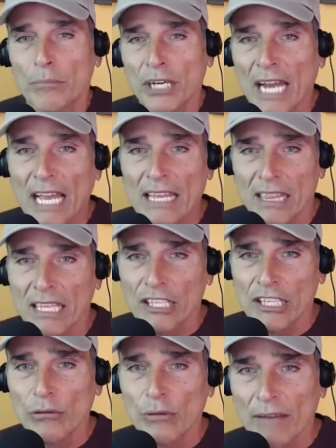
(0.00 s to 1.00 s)
But I think
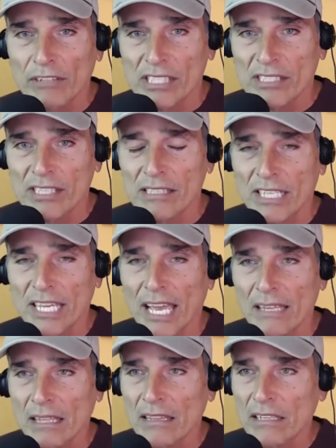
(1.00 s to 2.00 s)
you have a sense,
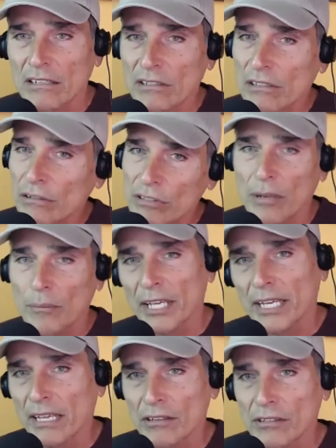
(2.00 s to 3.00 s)
Kathy, that there's
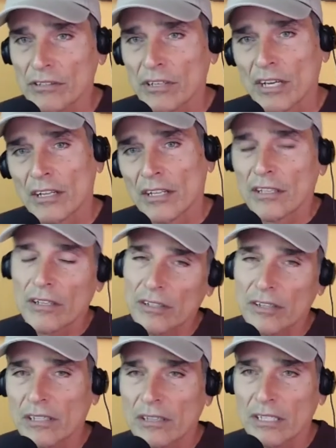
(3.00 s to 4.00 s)
something else.
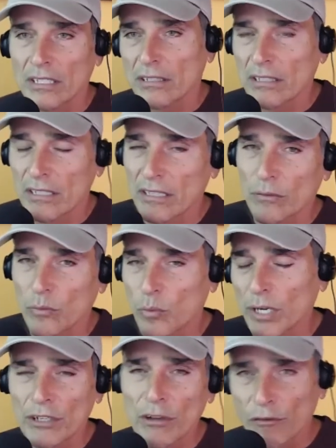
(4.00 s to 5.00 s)
That, that,
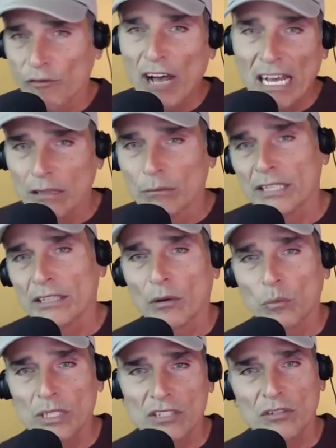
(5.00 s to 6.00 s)
what are you following there?
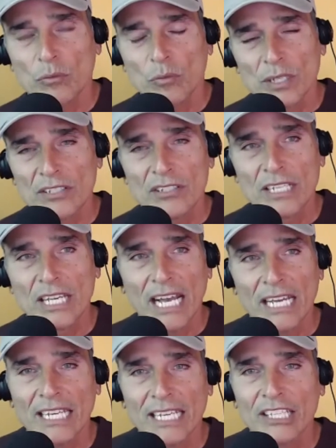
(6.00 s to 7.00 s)
What's, what's
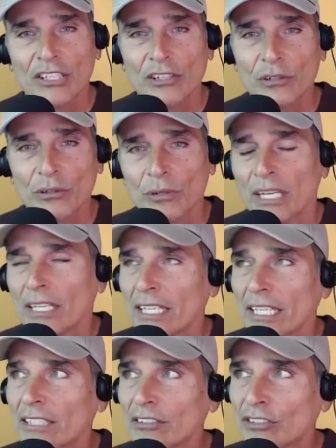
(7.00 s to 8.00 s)
guiding you
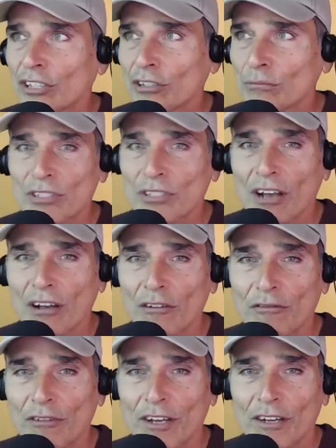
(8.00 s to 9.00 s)
in terms of
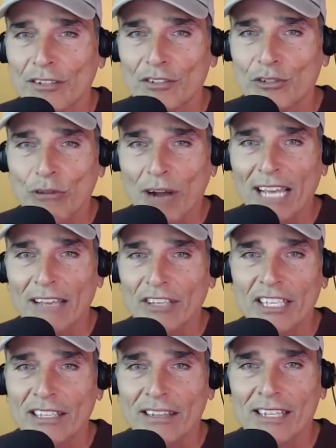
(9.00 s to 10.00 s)

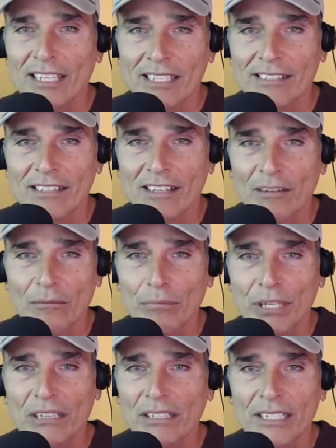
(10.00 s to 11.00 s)
driving this
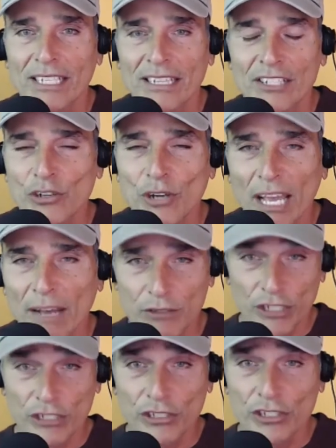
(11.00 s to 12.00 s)
ability that you have?
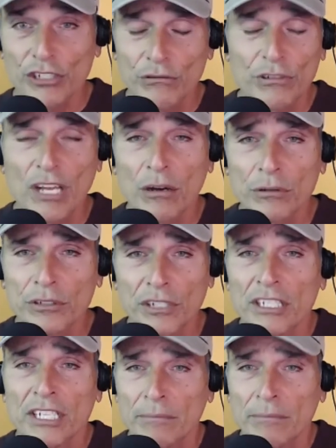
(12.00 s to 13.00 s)
Do you, do you know, or
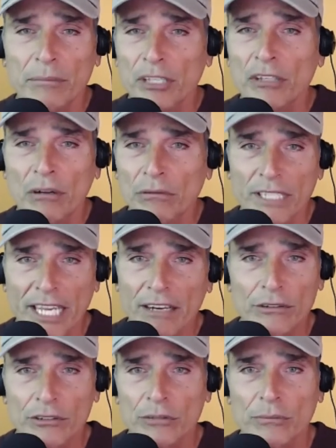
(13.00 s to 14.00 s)
do maybe you don't
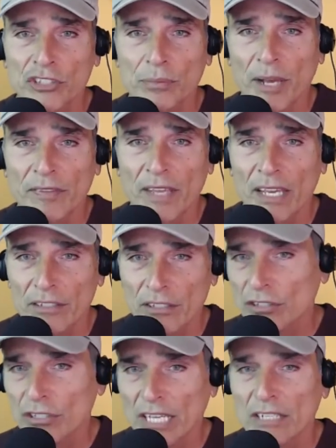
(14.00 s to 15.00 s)
care too much about that? You
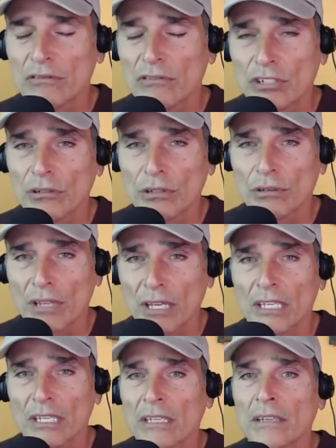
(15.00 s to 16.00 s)
just kind I, of do your
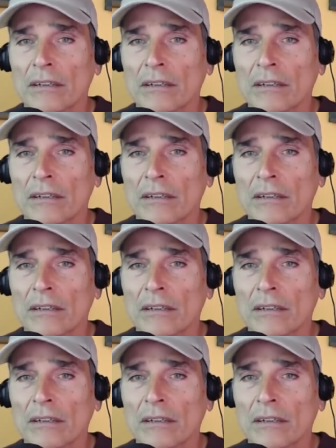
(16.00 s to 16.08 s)
thing.